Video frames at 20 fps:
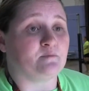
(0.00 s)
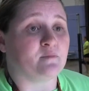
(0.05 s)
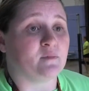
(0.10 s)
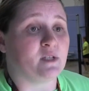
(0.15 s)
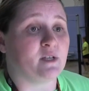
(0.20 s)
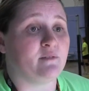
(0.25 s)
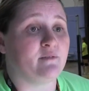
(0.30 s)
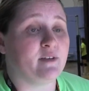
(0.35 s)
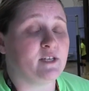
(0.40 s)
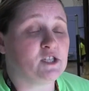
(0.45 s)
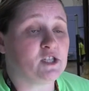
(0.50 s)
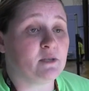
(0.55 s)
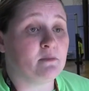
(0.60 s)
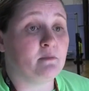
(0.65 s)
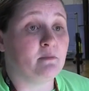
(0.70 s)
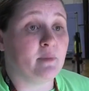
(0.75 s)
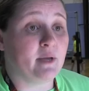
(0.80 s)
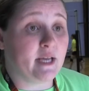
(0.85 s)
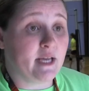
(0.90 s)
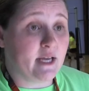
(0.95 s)

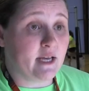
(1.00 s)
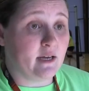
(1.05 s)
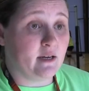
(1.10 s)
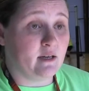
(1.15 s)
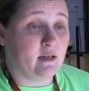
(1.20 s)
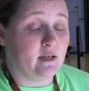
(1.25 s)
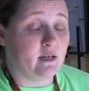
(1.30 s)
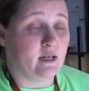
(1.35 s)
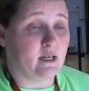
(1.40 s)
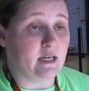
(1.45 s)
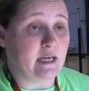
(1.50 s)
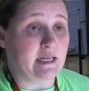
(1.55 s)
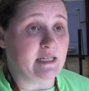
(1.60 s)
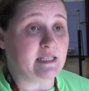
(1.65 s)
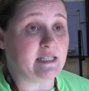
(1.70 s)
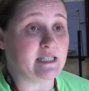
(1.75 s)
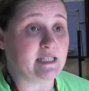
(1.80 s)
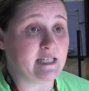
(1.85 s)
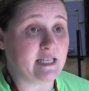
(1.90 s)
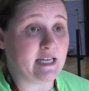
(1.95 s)
Division B
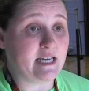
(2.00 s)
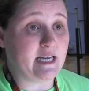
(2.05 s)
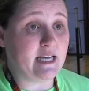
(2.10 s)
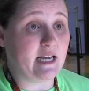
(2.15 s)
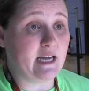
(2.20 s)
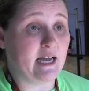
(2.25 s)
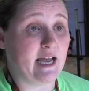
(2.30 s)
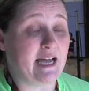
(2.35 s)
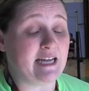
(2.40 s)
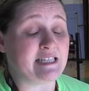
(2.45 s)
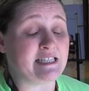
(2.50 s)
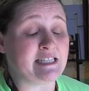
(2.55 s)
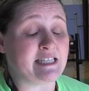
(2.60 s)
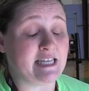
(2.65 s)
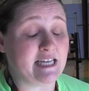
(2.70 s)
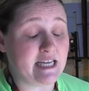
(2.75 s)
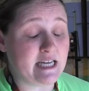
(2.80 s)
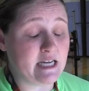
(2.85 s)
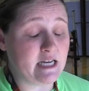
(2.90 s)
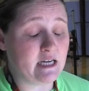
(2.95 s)
and C and
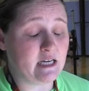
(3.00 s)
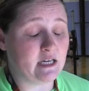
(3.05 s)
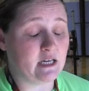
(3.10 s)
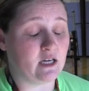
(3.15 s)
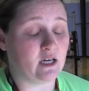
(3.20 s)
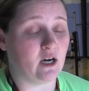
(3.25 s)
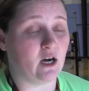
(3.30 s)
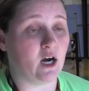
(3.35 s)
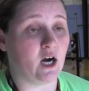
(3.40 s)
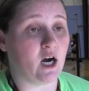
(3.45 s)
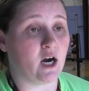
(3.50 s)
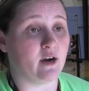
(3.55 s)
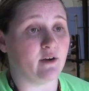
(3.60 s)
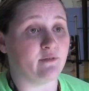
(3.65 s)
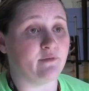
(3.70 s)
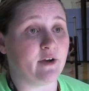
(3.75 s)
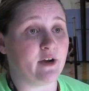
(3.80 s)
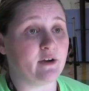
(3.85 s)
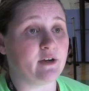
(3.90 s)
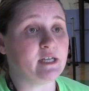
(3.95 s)
D are
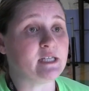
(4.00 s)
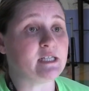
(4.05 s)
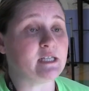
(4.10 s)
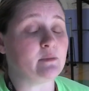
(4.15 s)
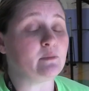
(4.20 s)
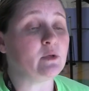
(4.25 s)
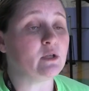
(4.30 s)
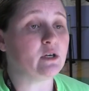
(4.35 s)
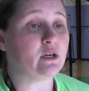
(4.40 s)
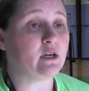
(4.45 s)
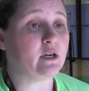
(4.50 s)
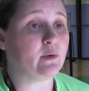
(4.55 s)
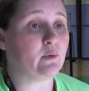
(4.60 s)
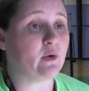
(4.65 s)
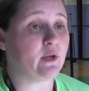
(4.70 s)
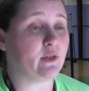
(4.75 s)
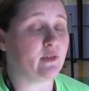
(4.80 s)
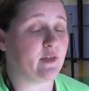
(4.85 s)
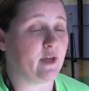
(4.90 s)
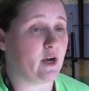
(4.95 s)
very similar
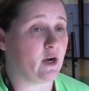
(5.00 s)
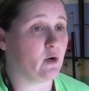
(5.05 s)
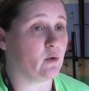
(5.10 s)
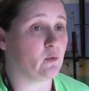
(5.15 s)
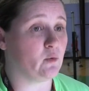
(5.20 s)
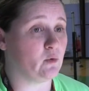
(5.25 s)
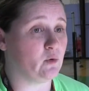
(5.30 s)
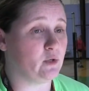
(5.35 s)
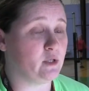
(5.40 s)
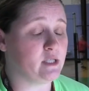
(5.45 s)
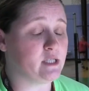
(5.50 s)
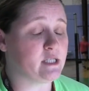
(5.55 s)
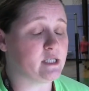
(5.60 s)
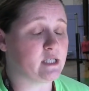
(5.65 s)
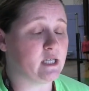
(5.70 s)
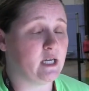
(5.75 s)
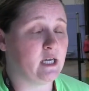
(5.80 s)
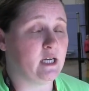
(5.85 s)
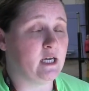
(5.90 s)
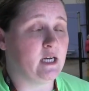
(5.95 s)
with their rules.
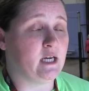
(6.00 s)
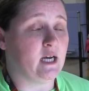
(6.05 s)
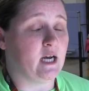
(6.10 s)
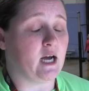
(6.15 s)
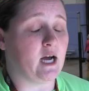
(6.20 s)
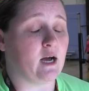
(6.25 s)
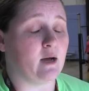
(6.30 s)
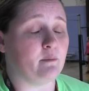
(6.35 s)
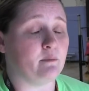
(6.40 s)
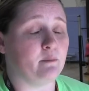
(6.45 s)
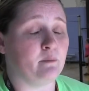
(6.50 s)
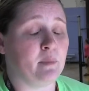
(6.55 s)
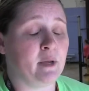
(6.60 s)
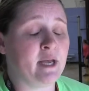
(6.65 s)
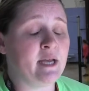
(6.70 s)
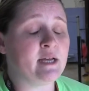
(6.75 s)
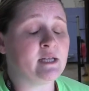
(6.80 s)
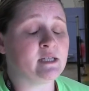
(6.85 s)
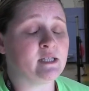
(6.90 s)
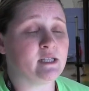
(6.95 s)

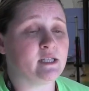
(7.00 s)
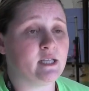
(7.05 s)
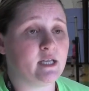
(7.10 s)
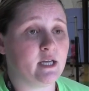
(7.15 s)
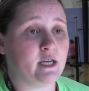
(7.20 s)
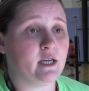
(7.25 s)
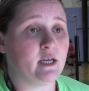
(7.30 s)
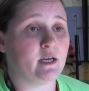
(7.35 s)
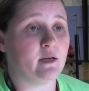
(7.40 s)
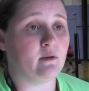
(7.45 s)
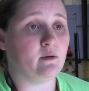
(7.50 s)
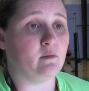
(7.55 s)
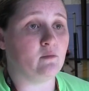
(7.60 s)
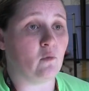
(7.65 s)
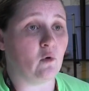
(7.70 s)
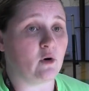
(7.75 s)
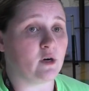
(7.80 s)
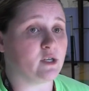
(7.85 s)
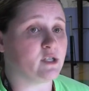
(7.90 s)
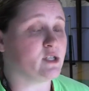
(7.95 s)
B and C
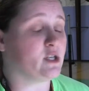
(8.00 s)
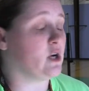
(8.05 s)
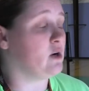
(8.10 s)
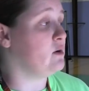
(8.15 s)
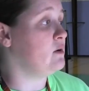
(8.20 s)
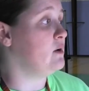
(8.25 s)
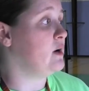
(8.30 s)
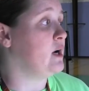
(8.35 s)
more so.